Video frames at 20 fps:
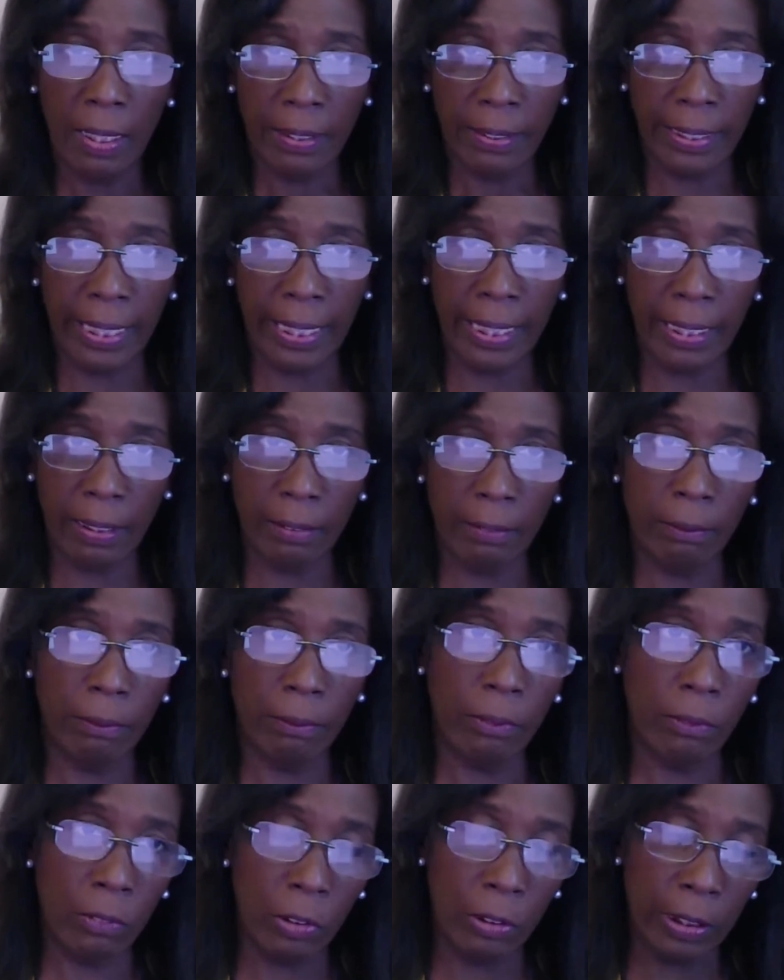then
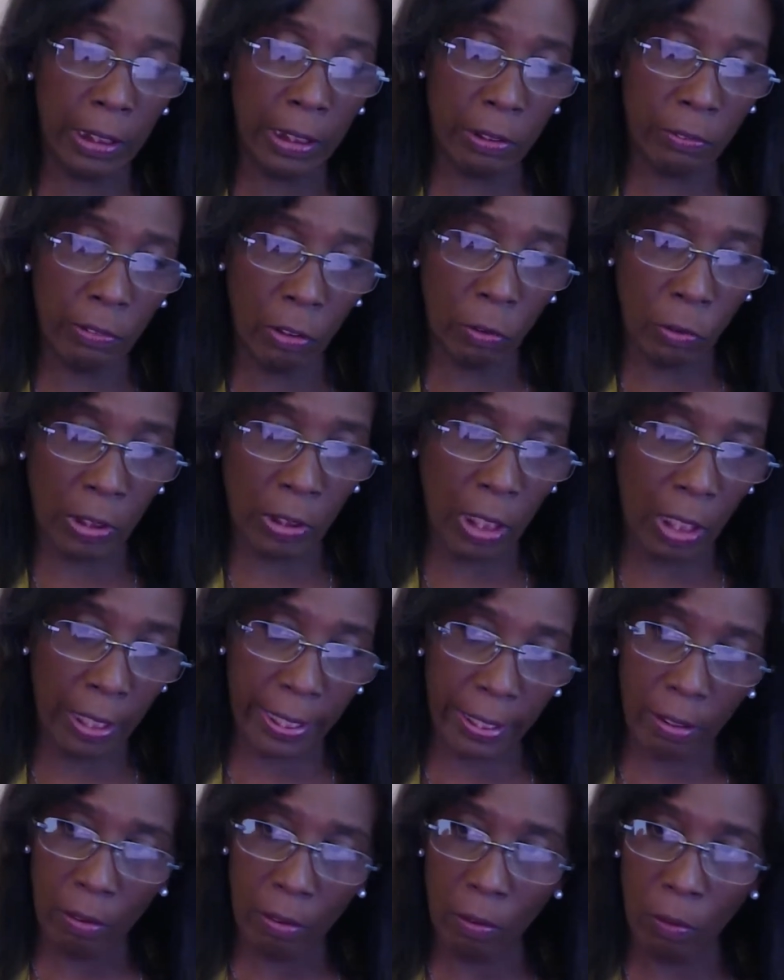you need to roll
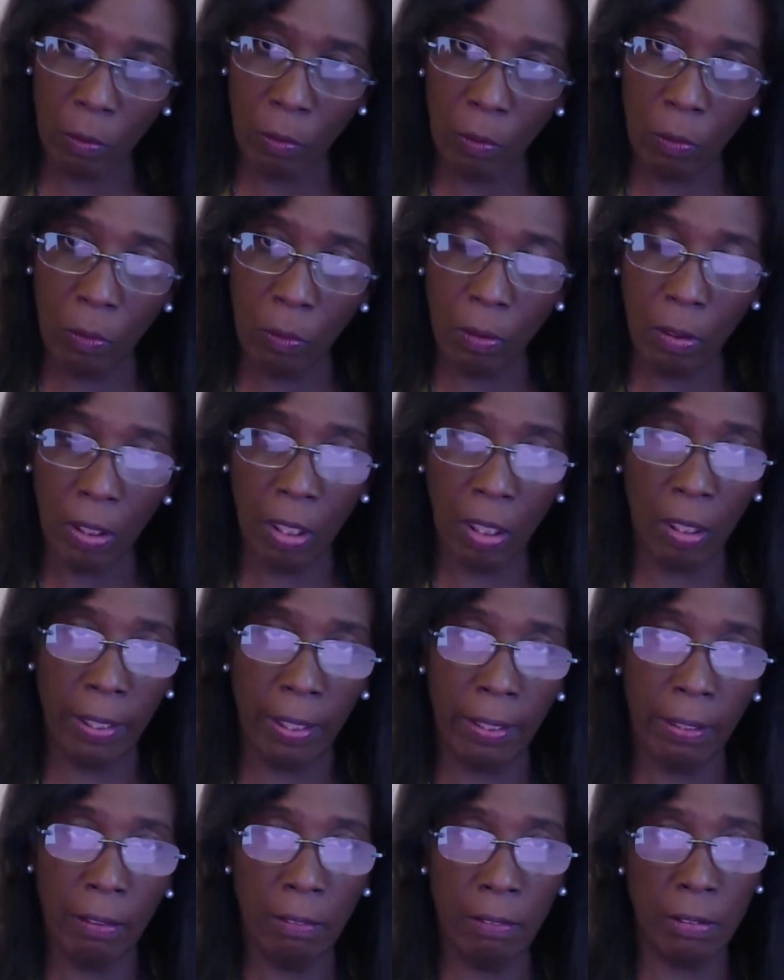9 or
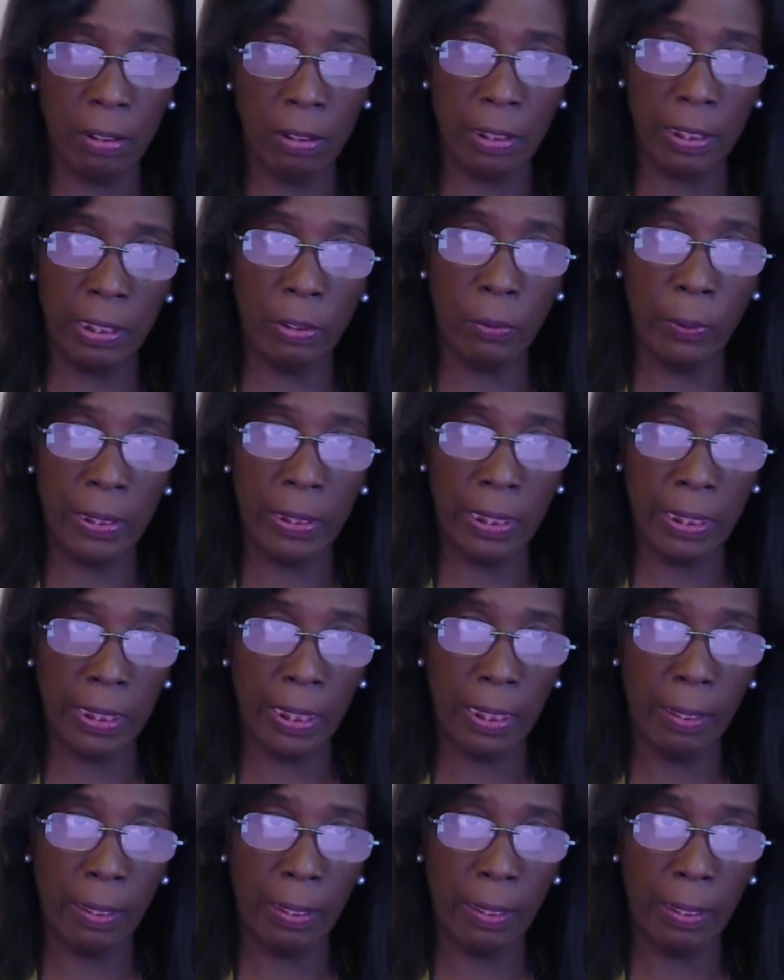higher on your D20.